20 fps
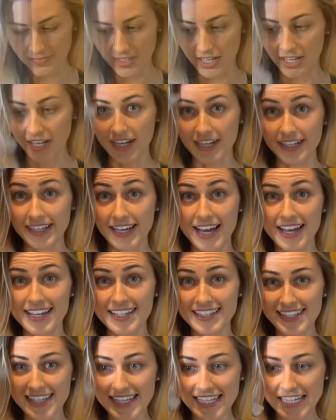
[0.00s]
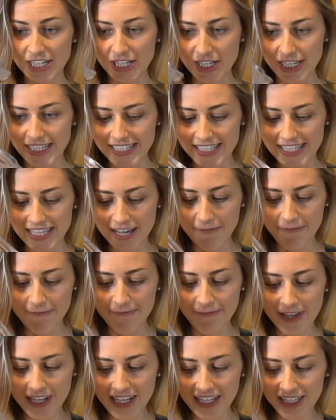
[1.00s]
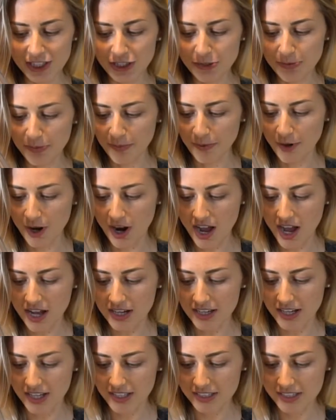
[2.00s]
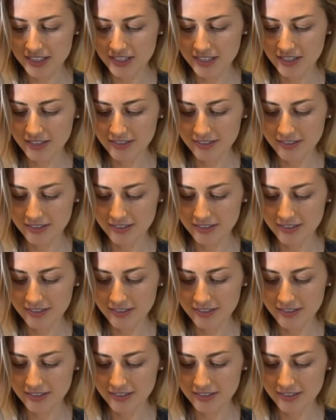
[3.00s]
All right, guys, here is the finished product.